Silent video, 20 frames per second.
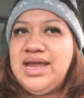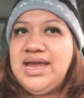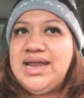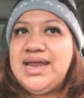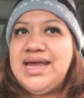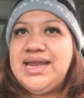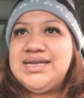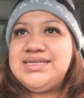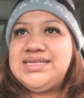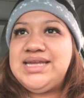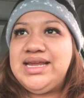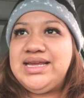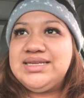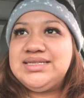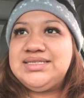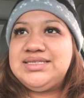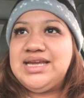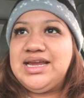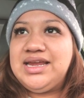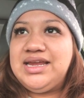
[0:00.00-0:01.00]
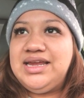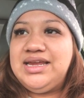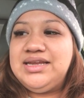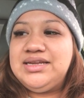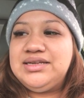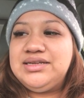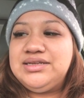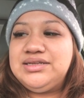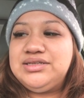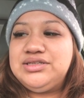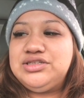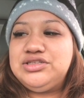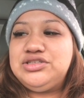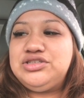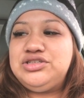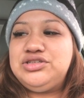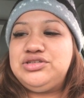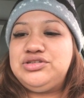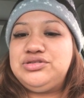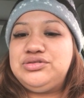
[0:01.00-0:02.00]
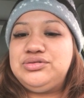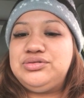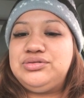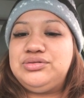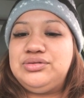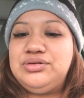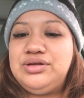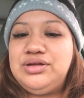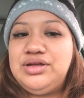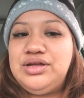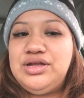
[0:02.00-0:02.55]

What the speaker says: And I had to take a second to